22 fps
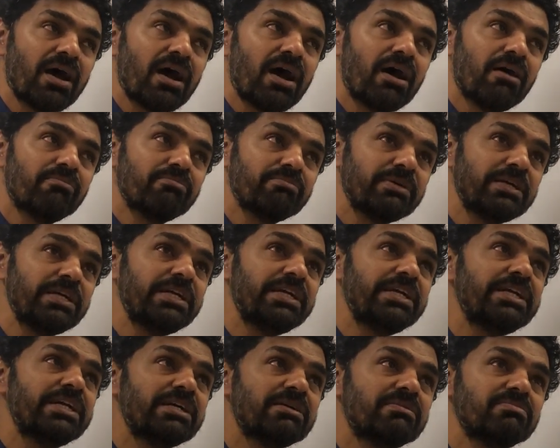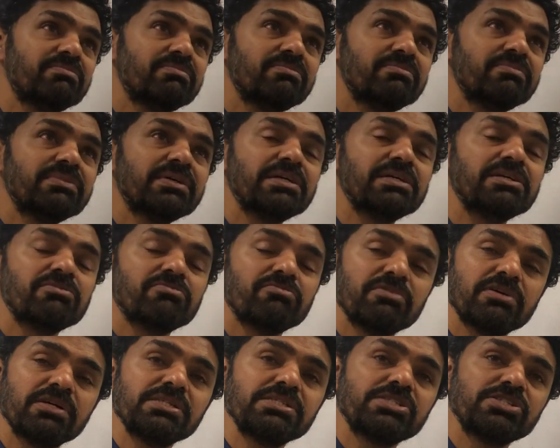A medium in
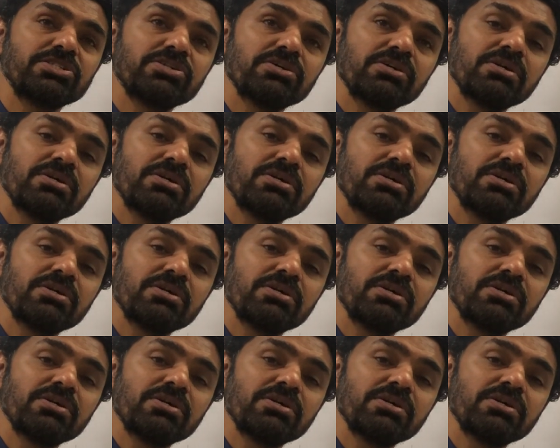which